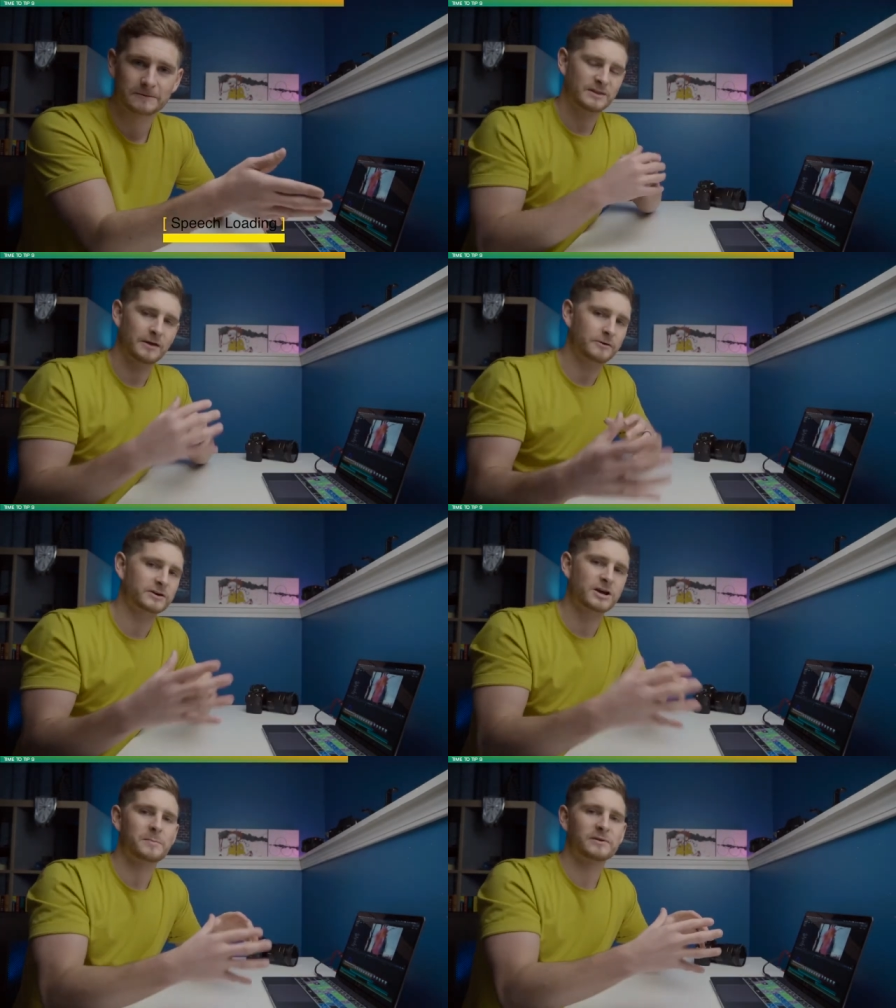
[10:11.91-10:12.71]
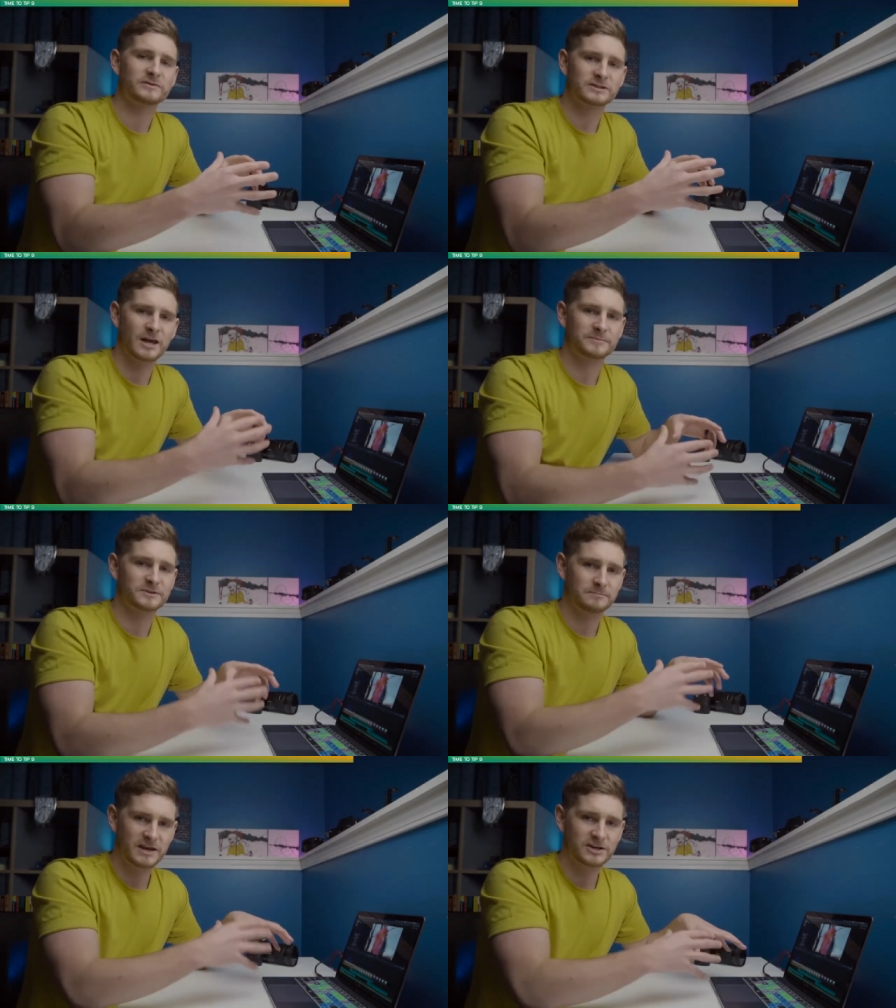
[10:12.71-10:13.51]
Now there are a couple of steps
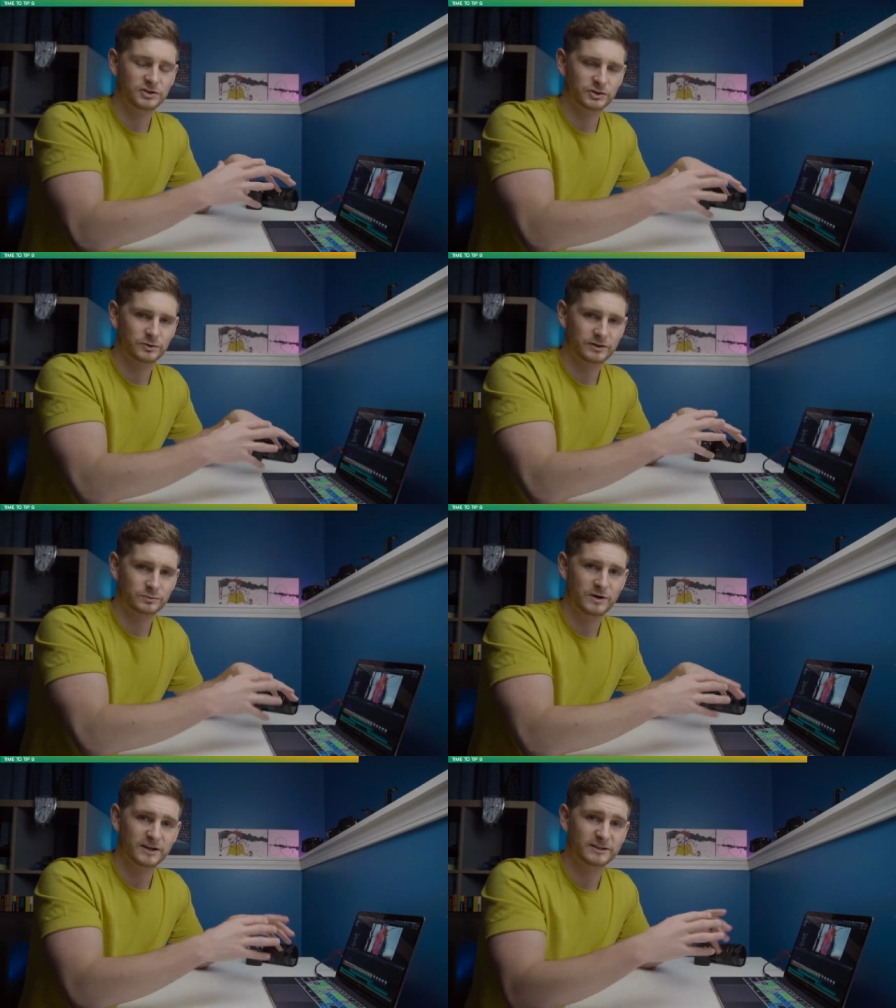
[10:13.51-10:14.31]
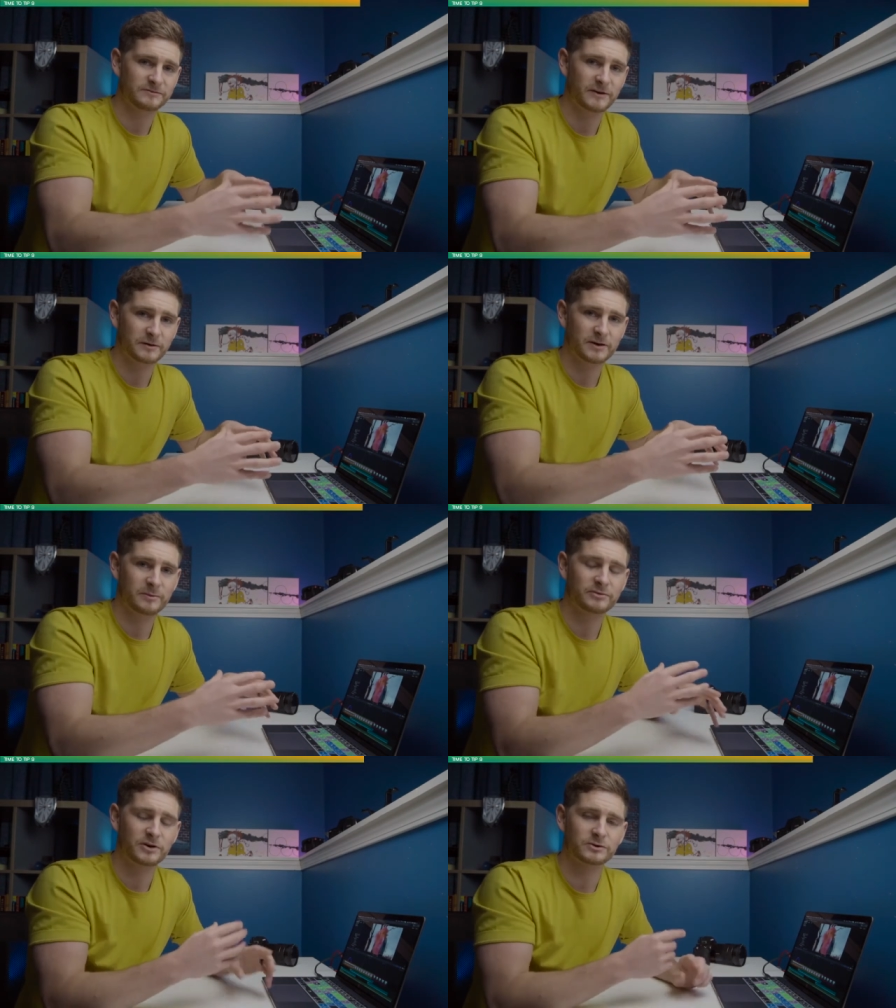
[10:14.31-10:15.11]
to making sure this works in Final
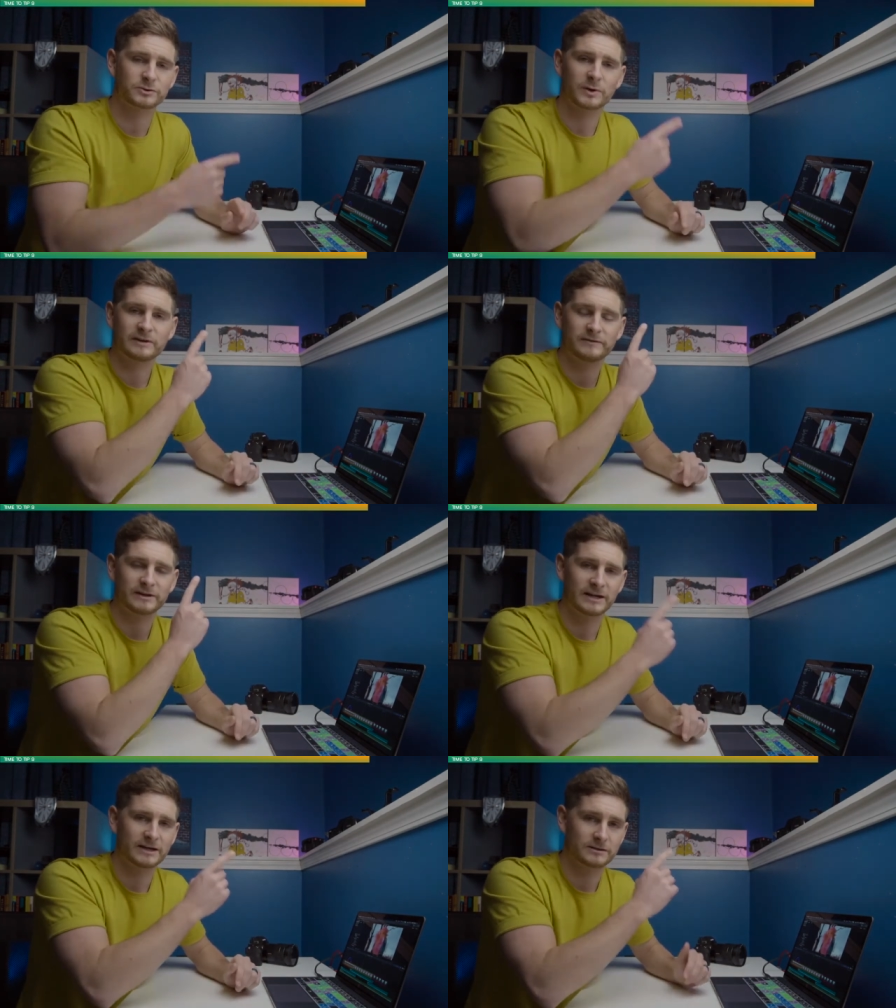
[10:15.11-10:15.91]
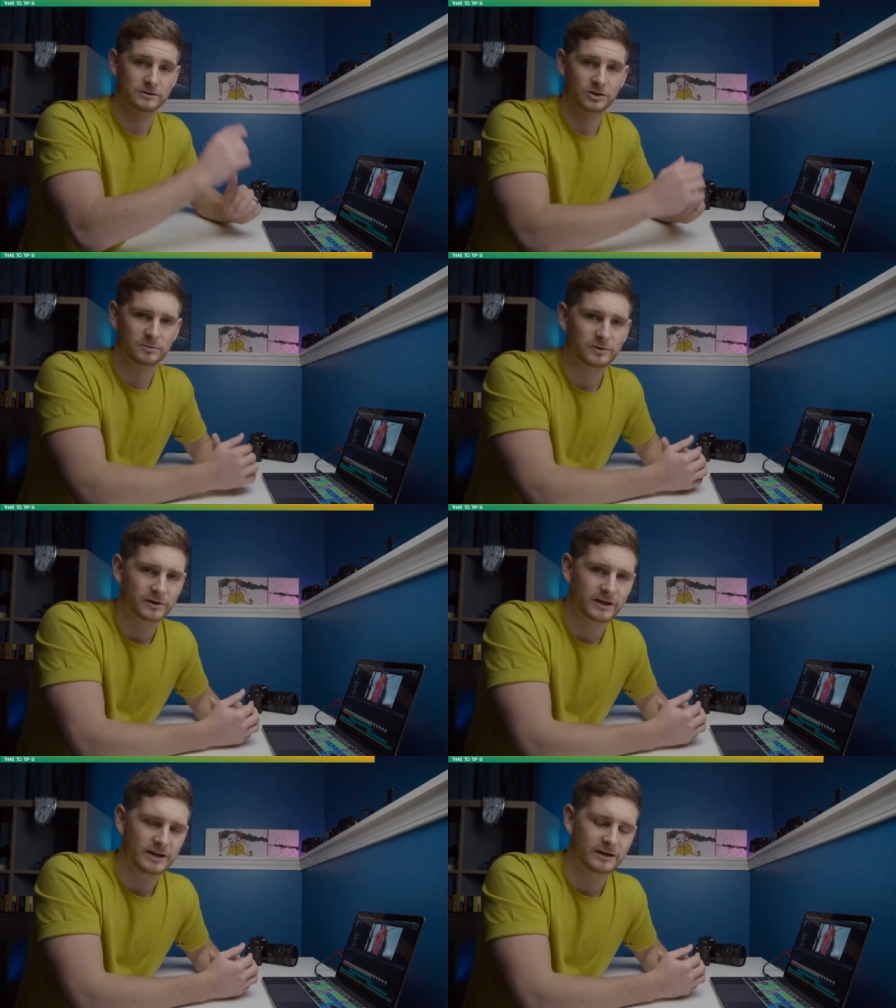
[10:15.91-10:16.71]
Cut Pro, so I'll leave a link in the top
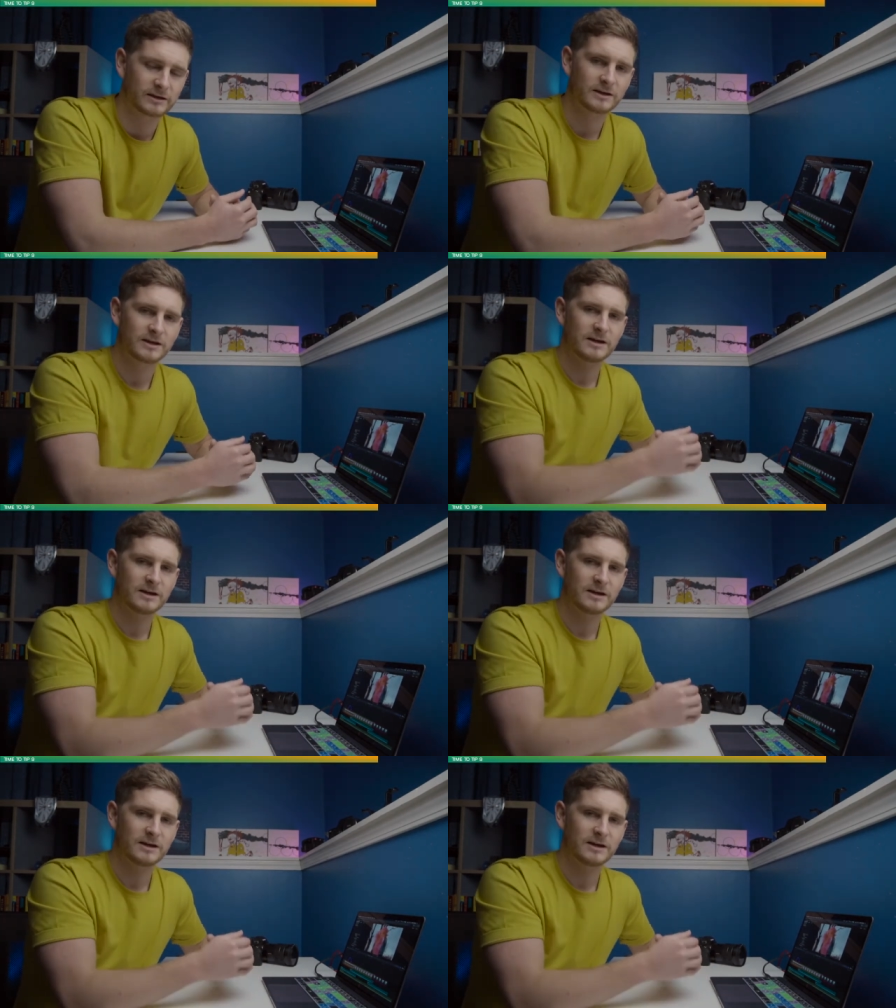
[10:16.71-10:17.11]
corner here,